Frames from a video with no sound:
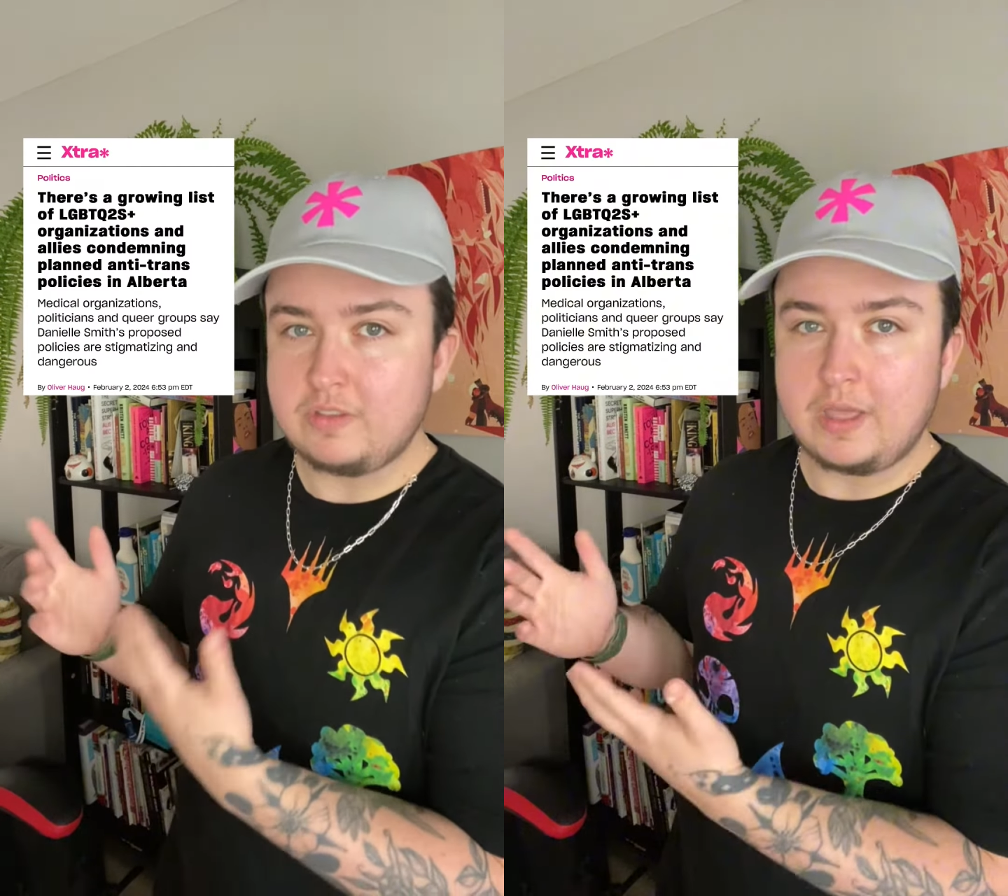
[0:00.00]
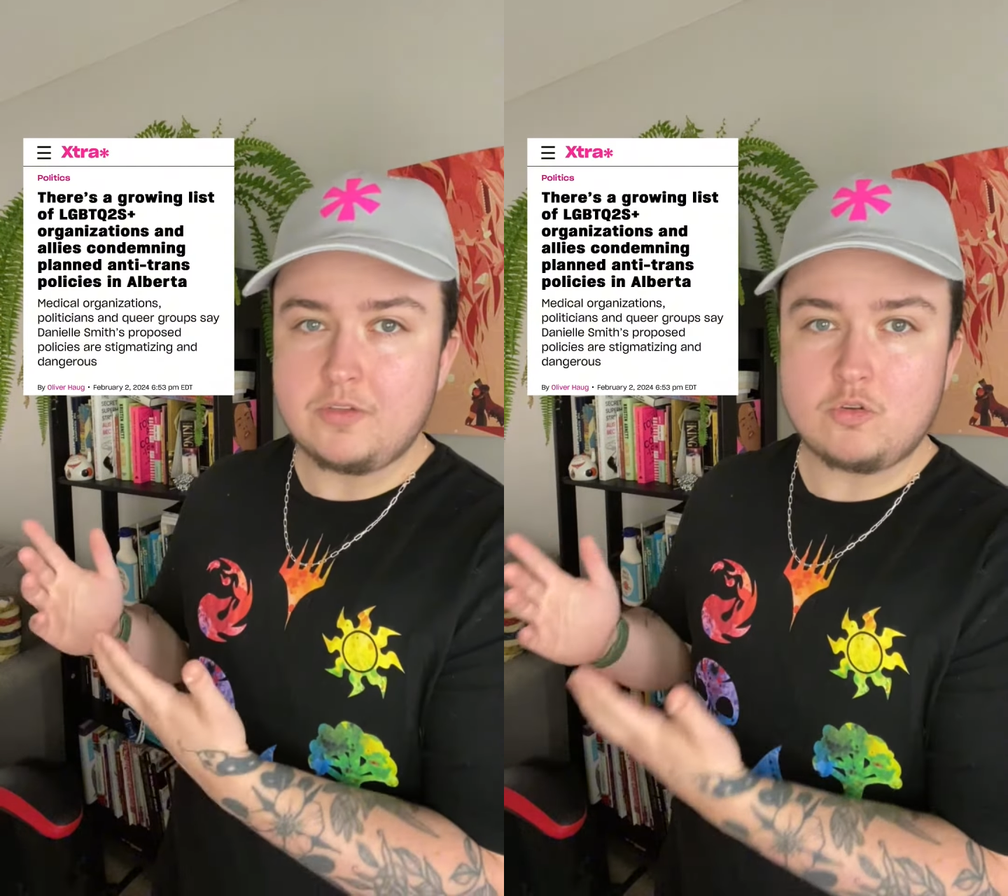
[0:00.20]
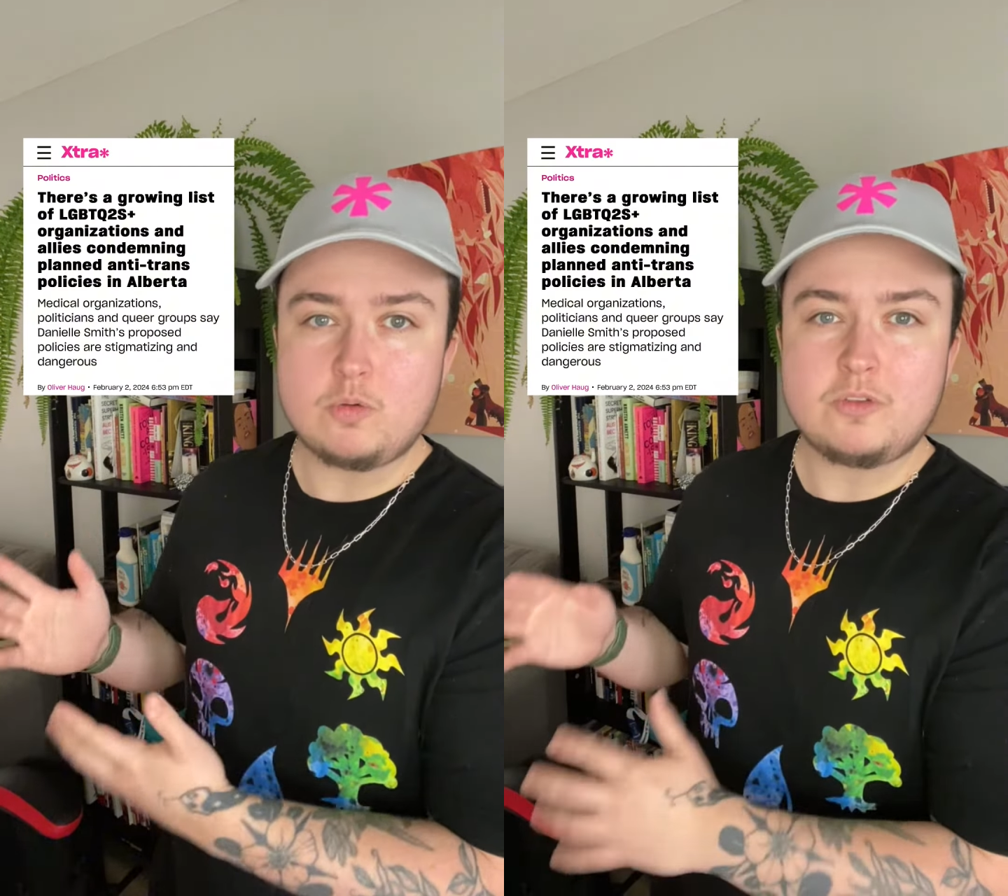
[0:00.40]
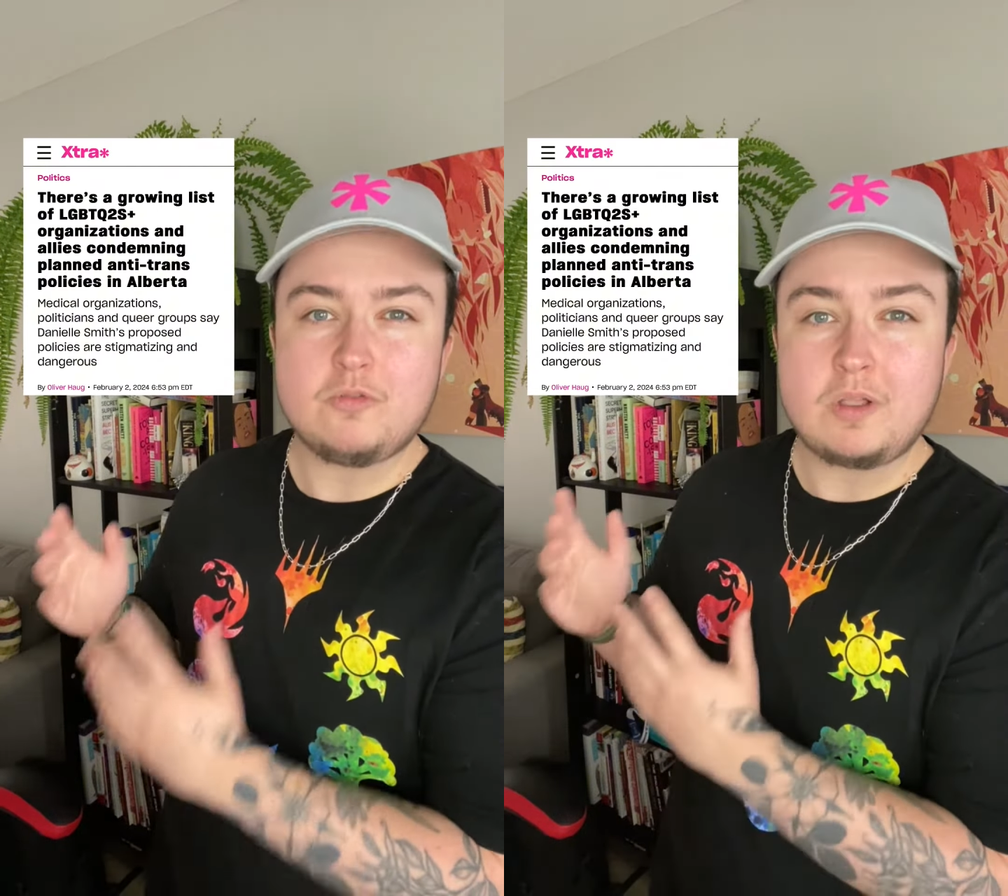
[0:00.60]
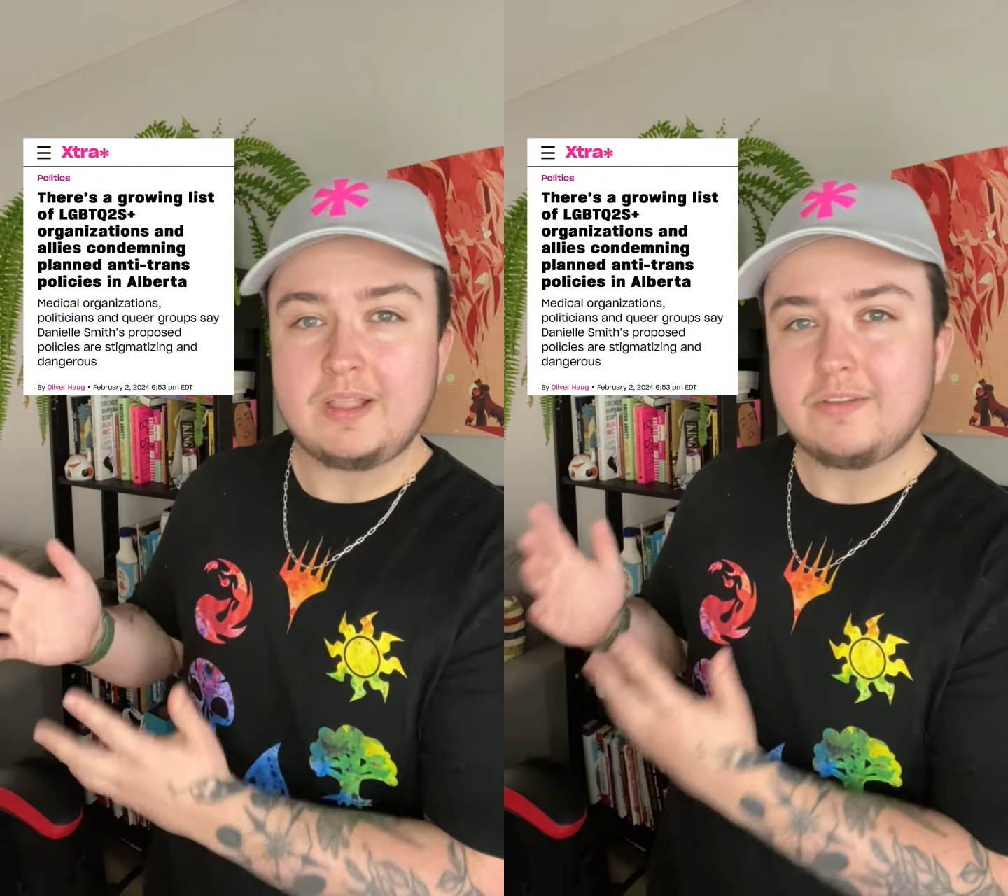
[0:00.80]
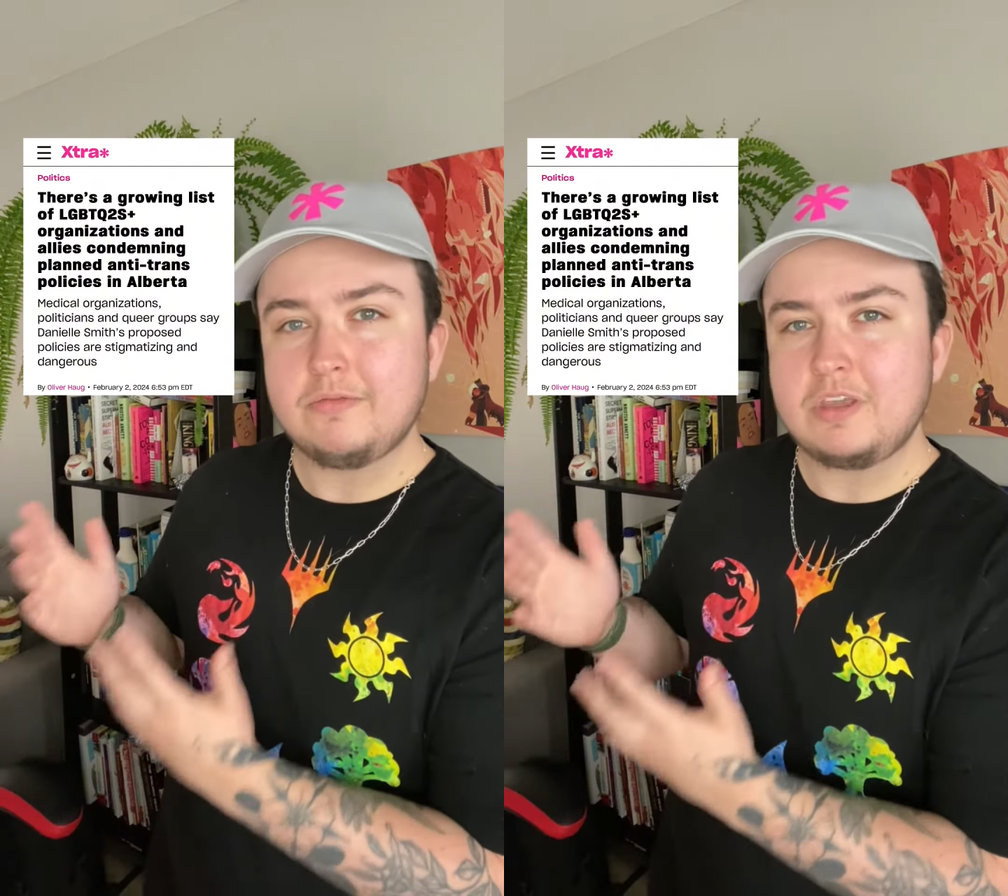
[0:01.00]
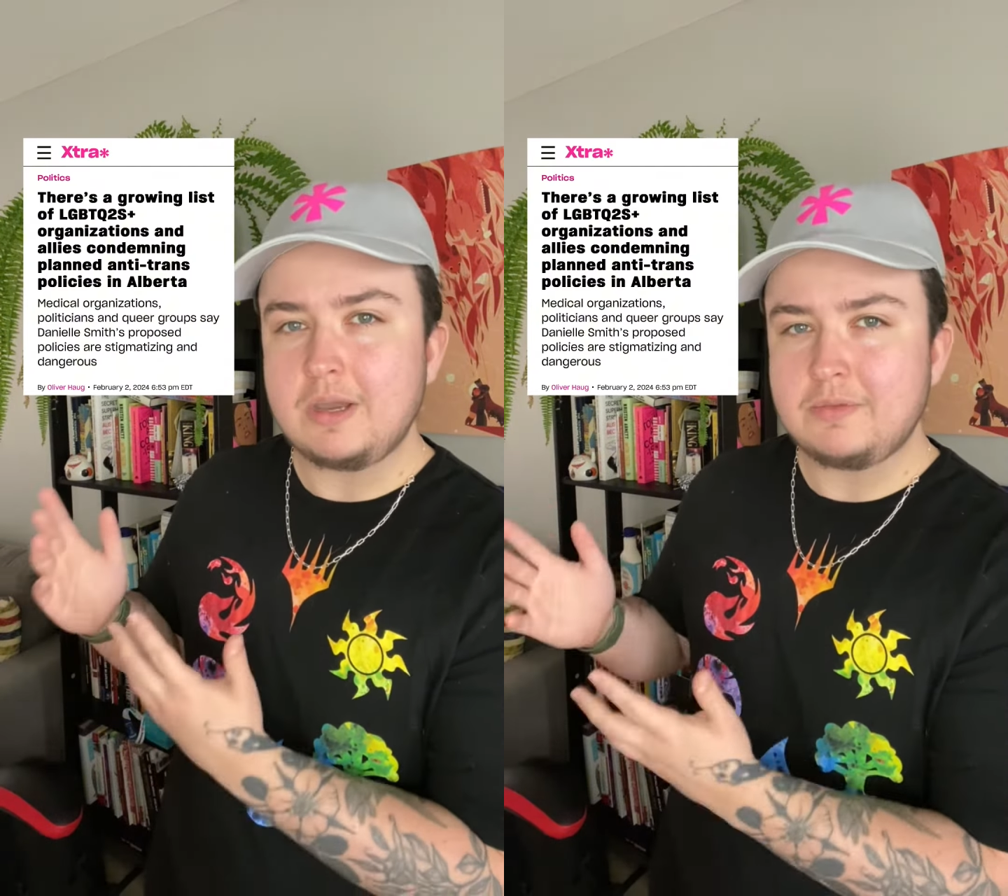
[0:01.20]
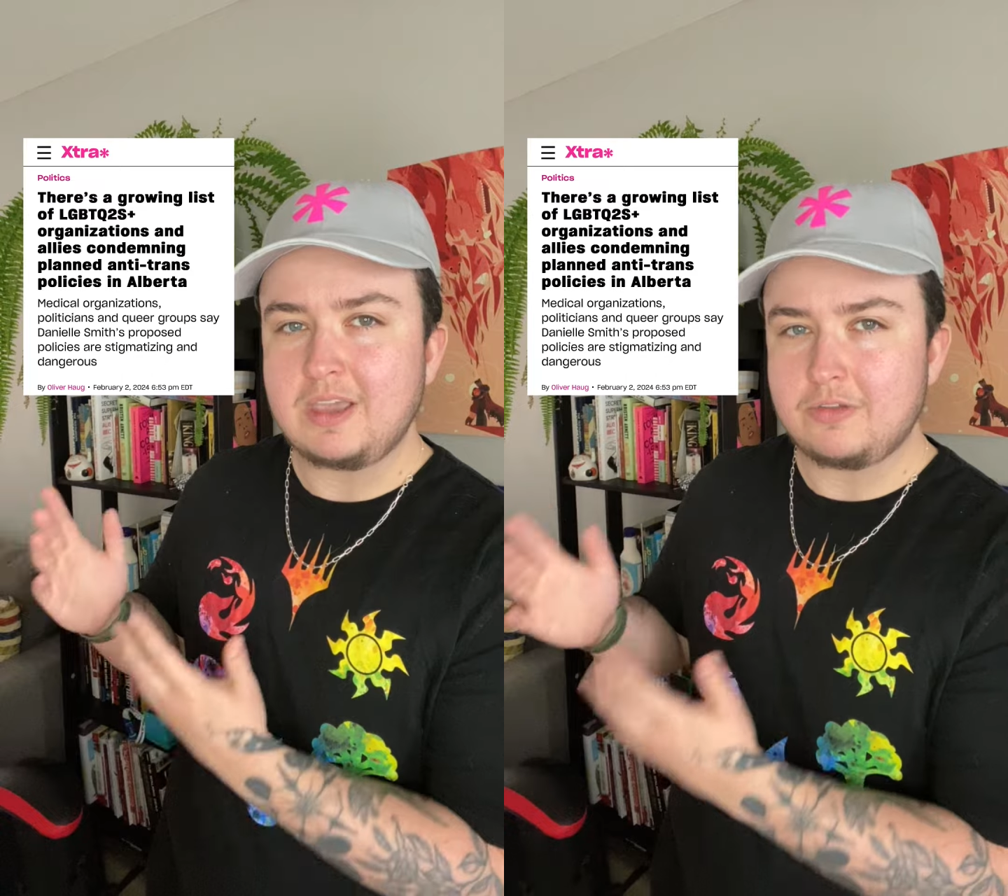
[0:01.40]
and other groups who've collectively
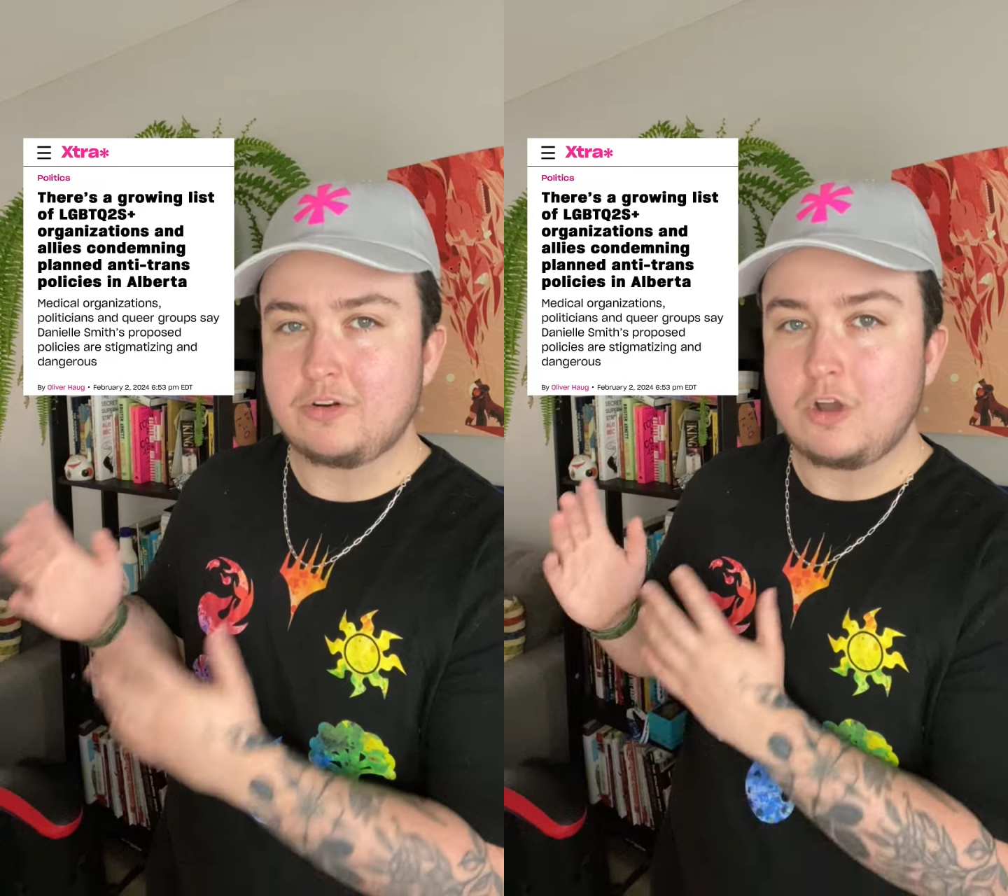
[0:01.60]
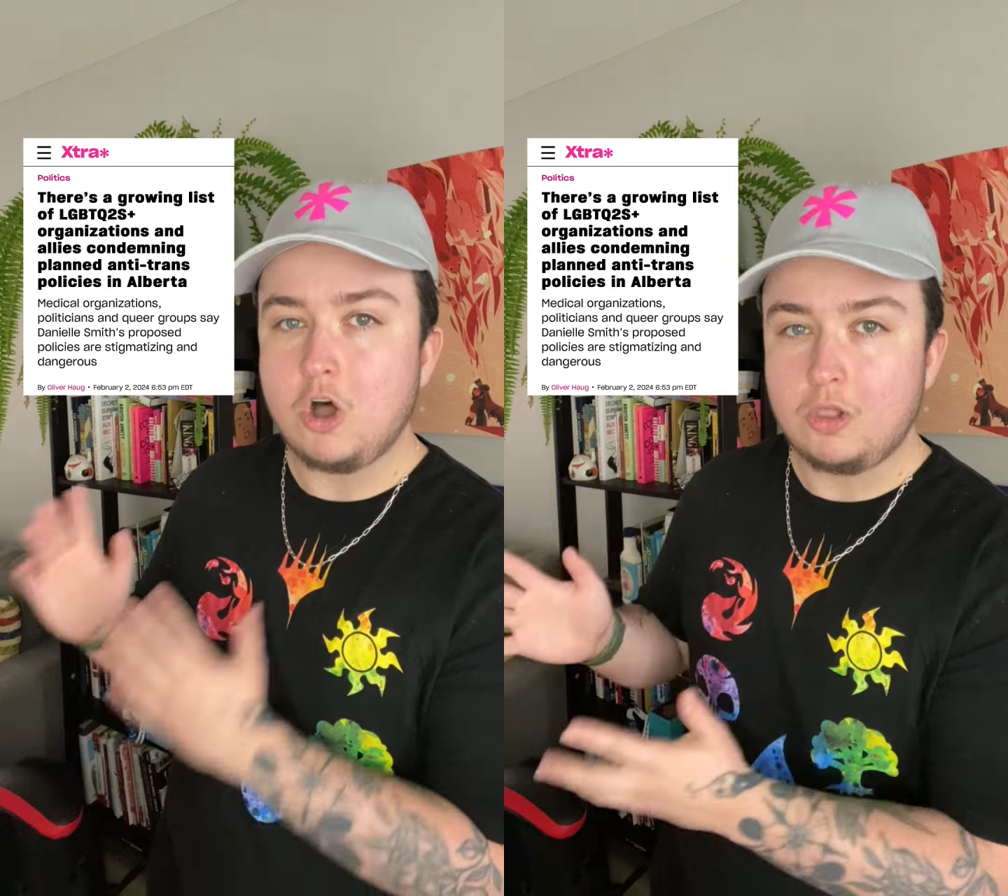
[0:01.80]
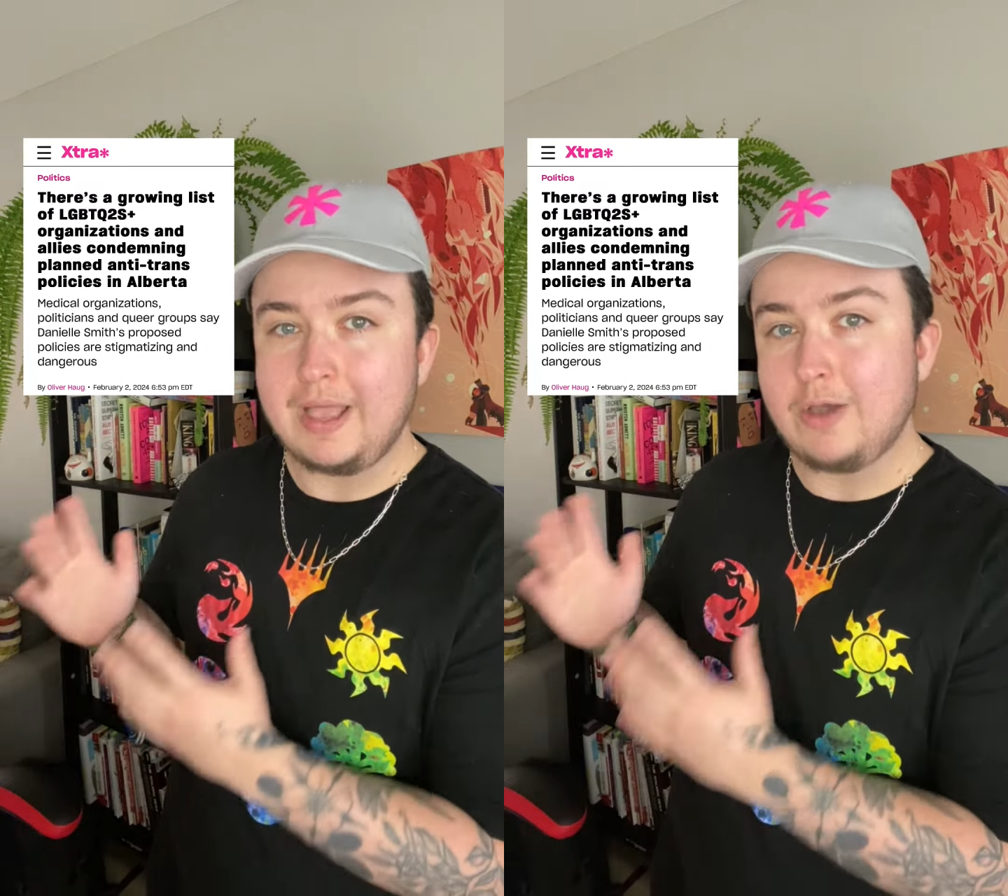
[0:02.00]
come together to call